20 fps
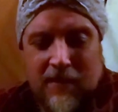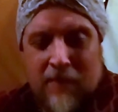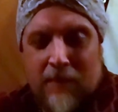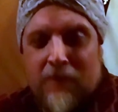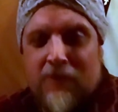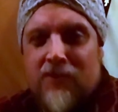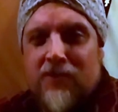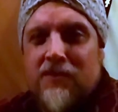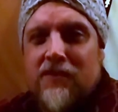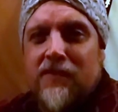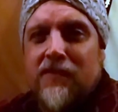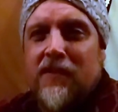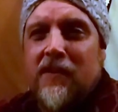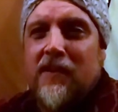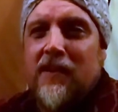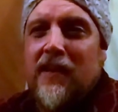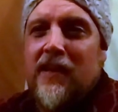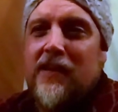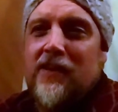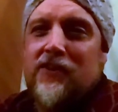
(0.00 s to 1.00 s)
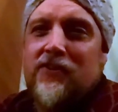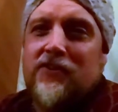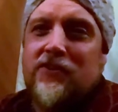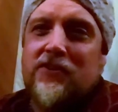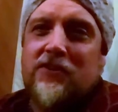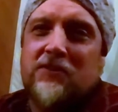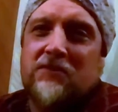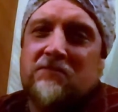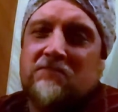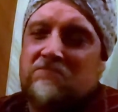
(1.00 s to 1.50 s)
images of
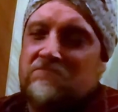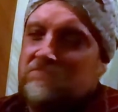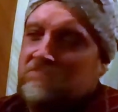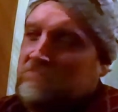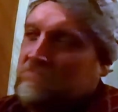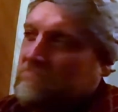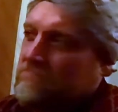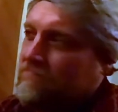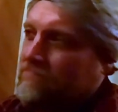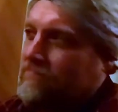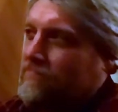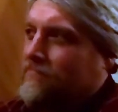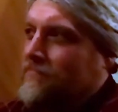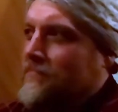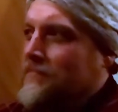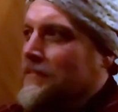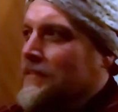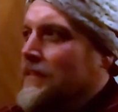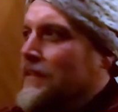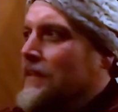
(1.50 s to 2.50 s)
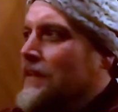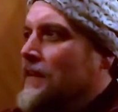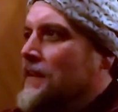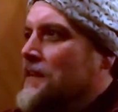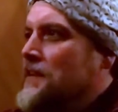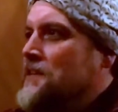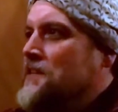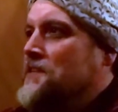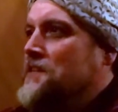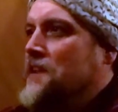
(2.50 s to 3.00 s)
Ganesh,
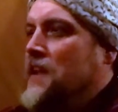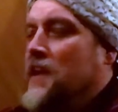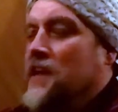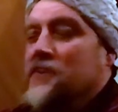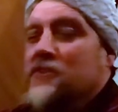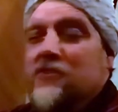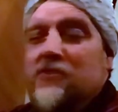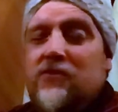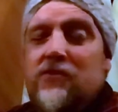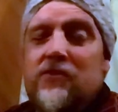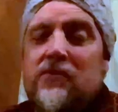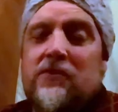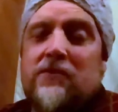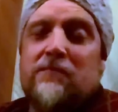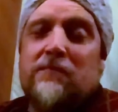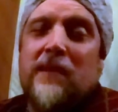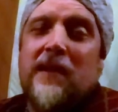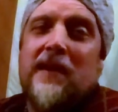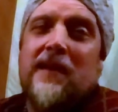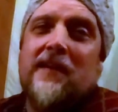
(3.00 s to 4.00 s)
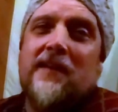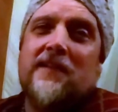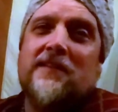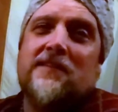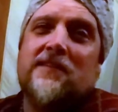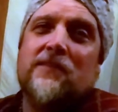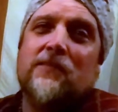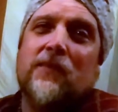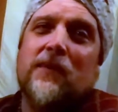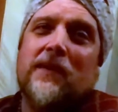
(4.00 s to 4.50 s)
statues,
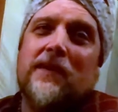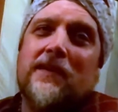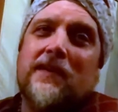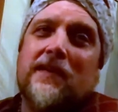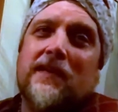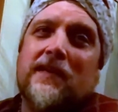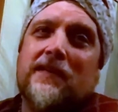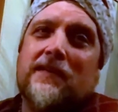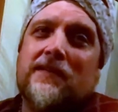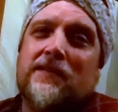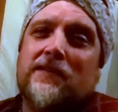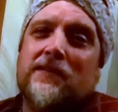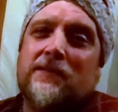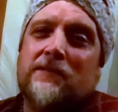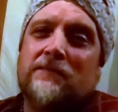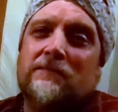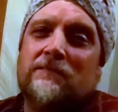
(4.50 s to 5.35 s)
paintings, and whatnot,